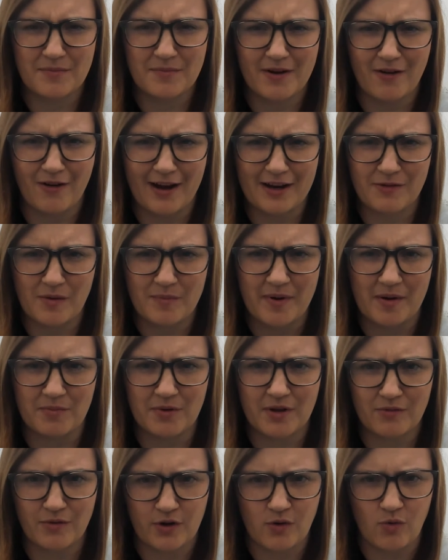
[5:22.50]
that a bit, Heidi, where
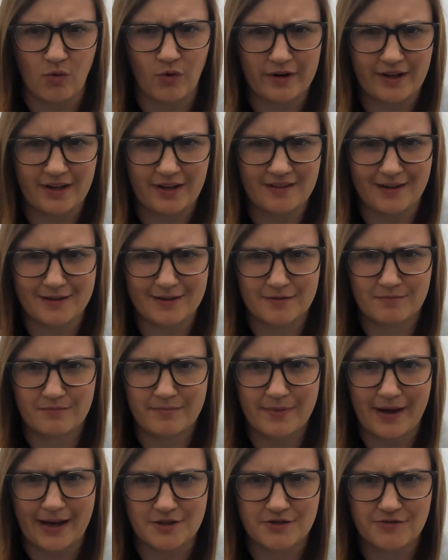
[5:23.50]
people are recording like
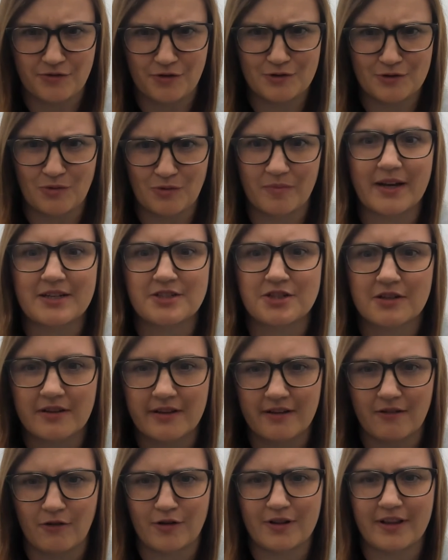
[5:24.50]
page views or page
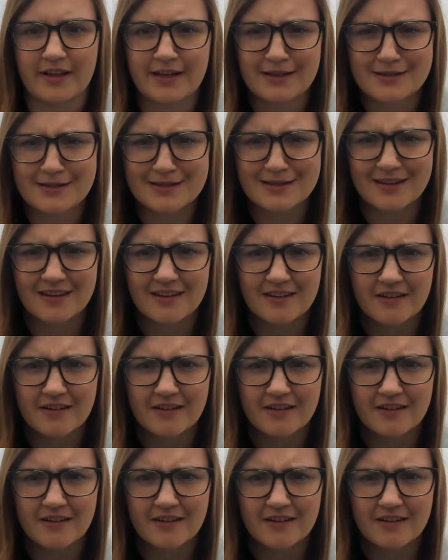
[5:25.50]
click or clicks?